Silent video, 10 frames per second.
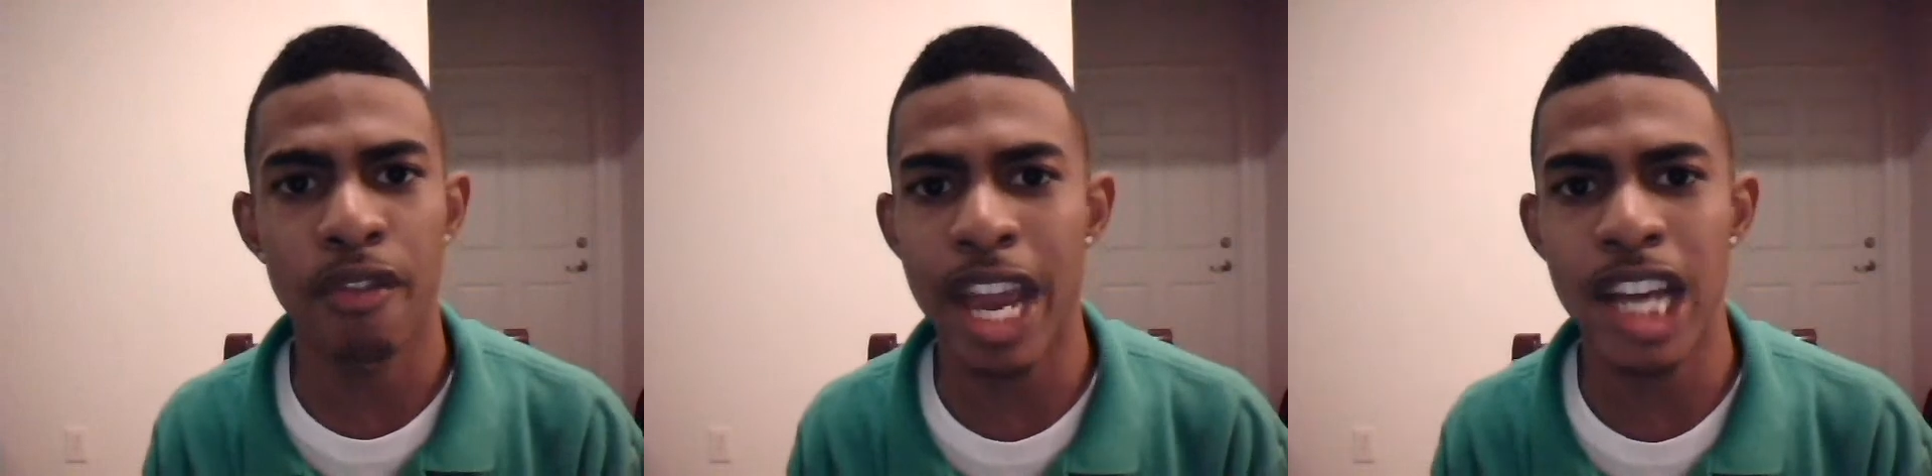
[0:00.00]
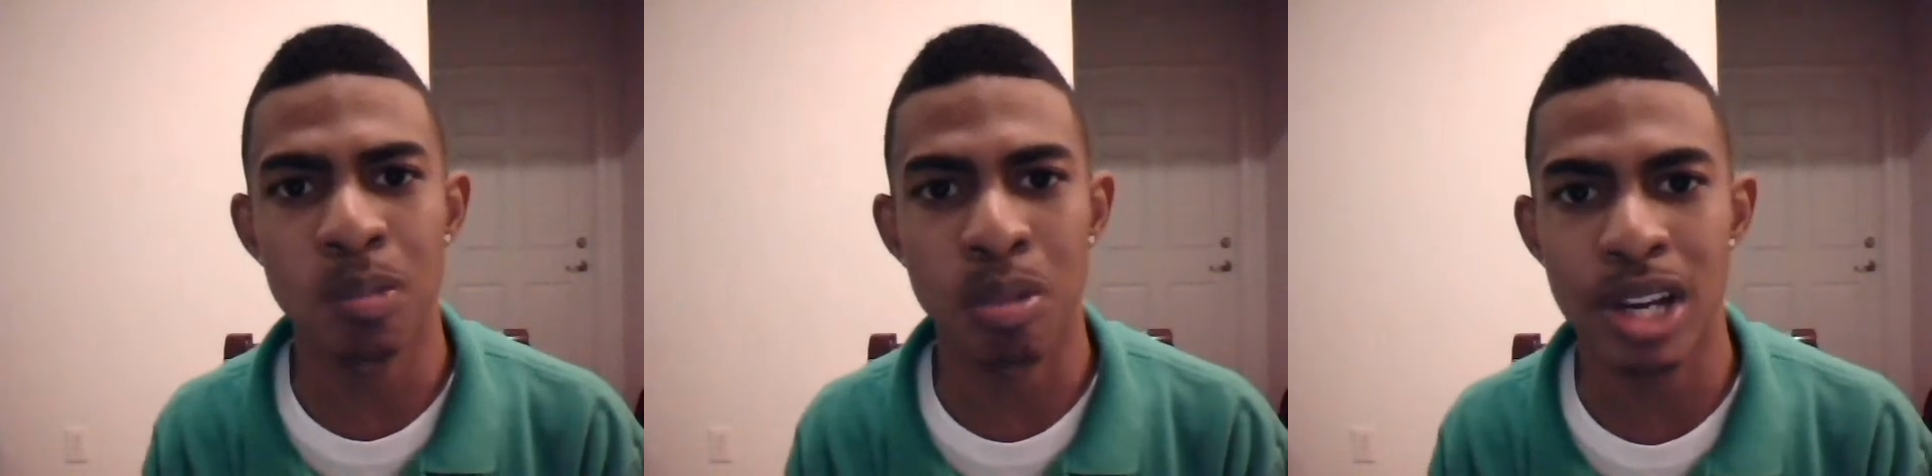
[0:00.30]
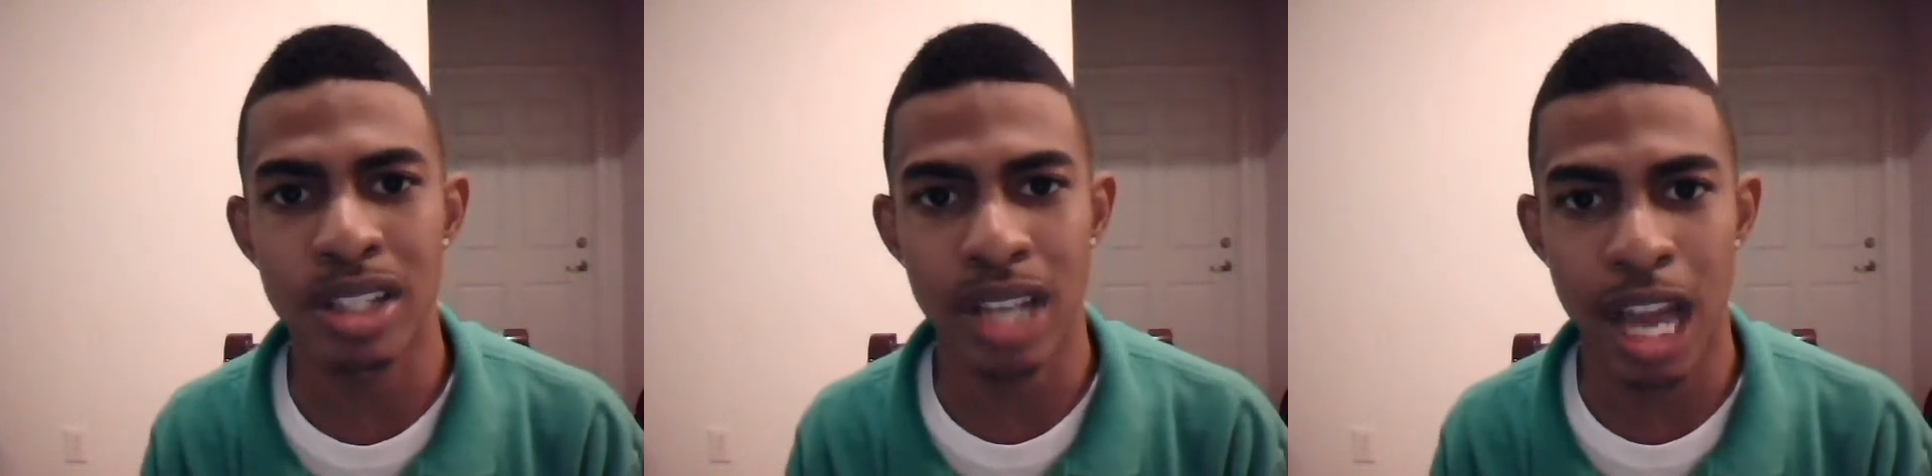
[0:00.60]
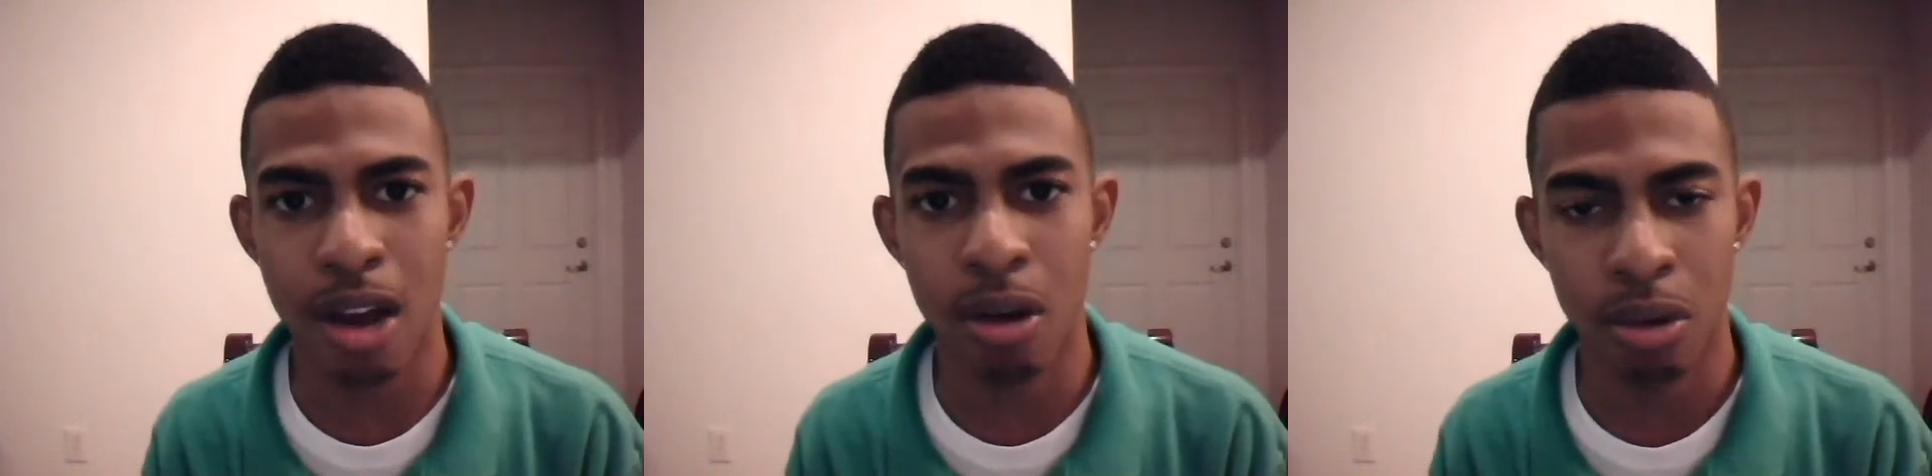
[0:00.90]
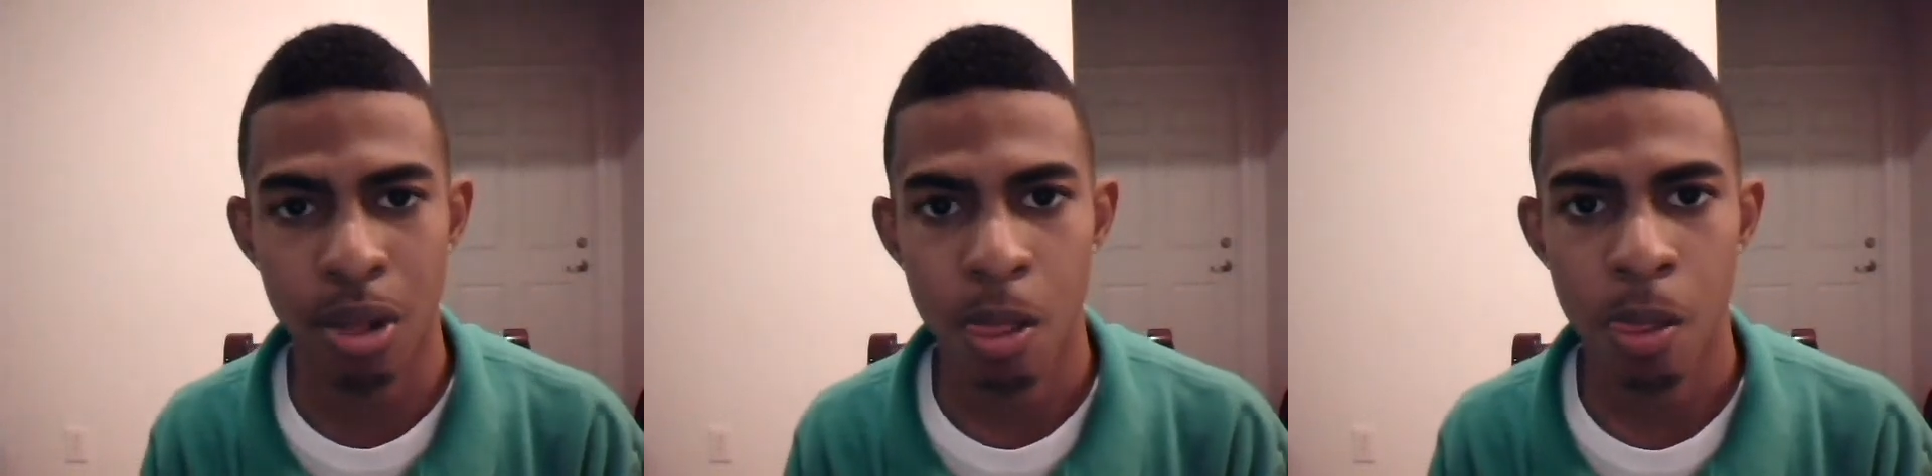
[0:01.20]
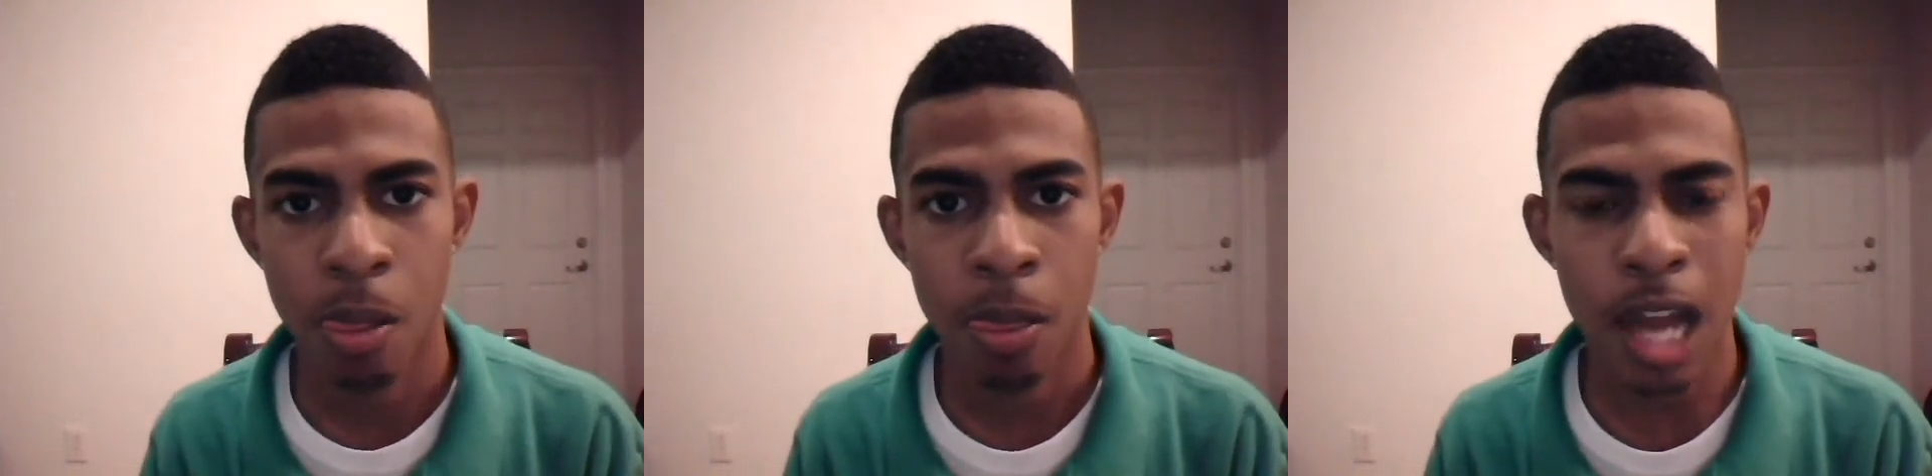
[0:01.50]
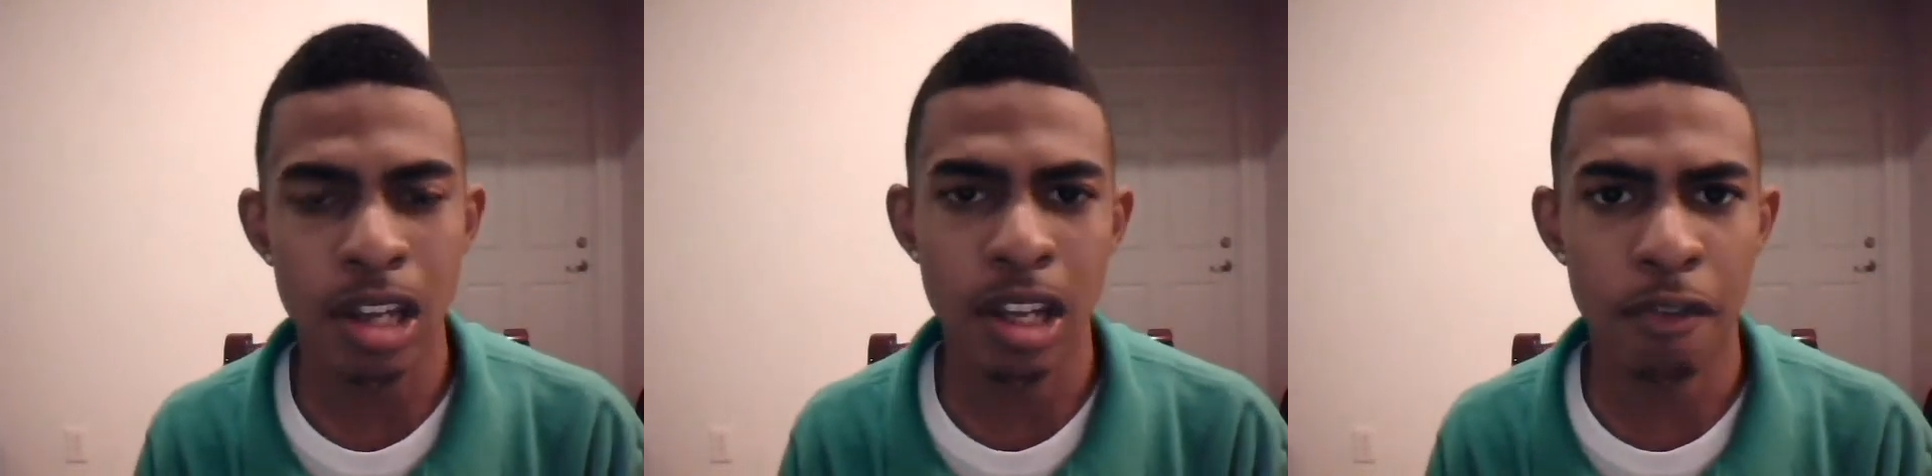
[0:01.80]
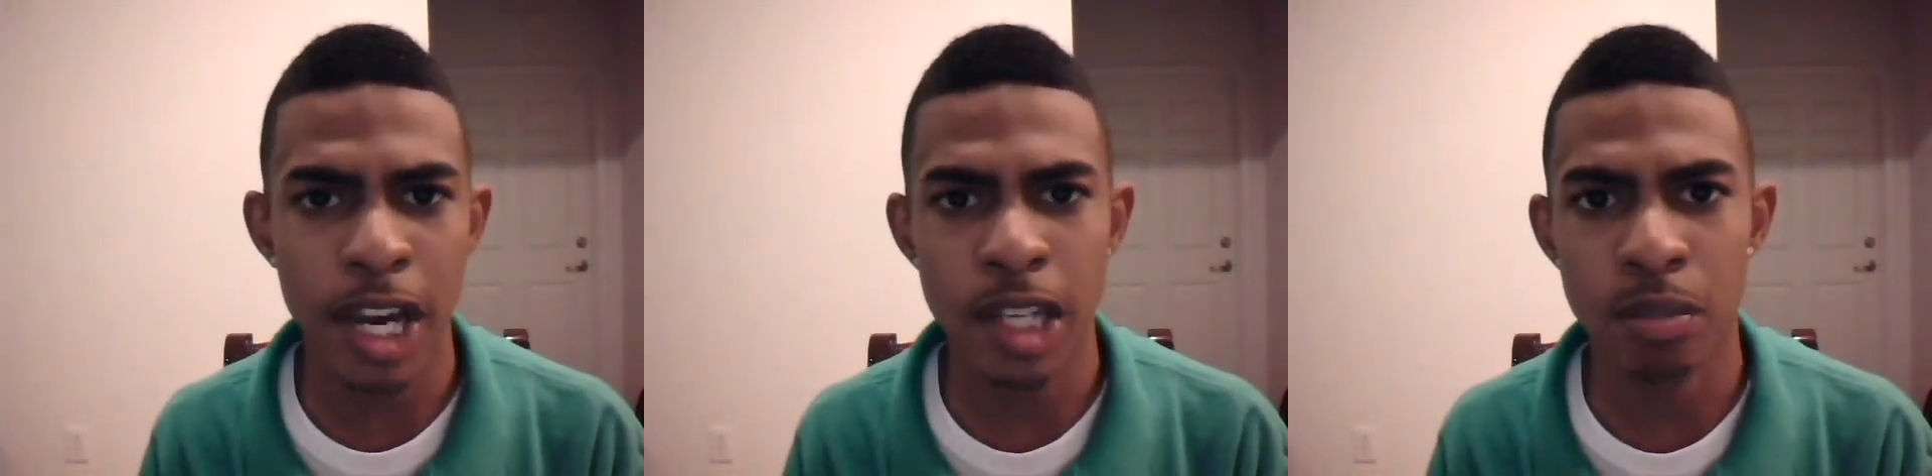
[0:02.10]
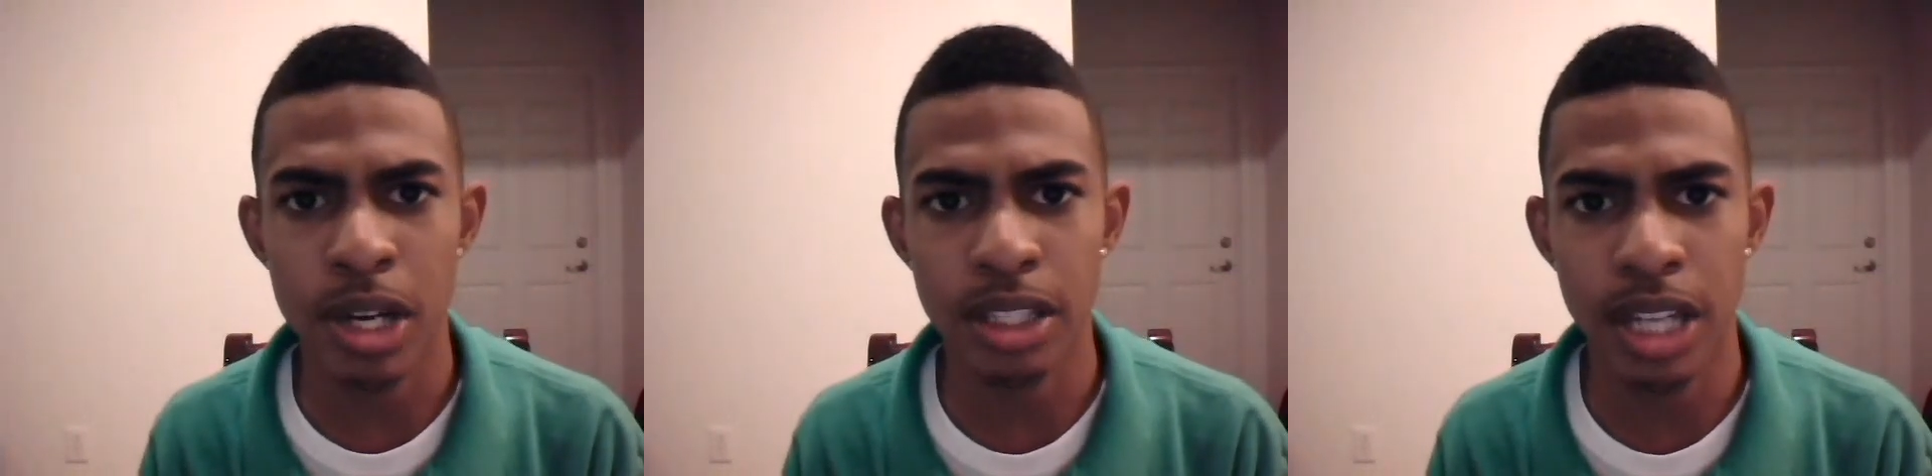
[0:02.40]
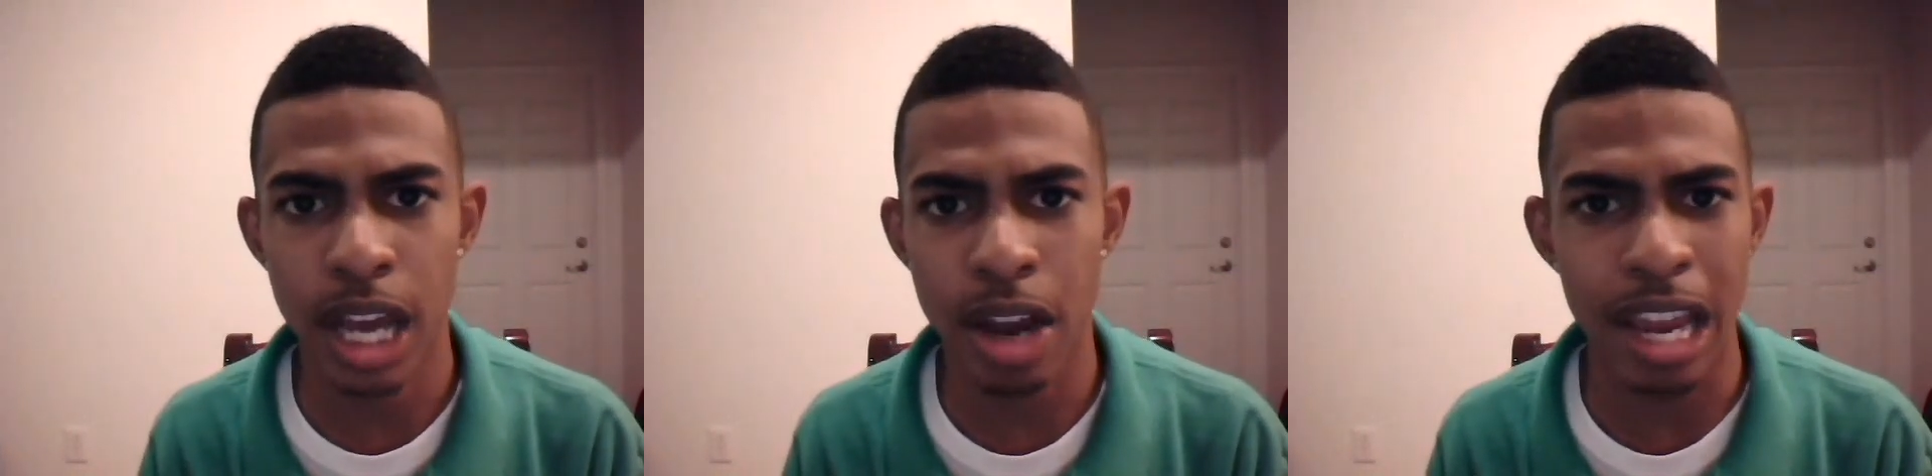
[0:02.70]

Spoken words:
fast breaks now, I look at fast breaks now,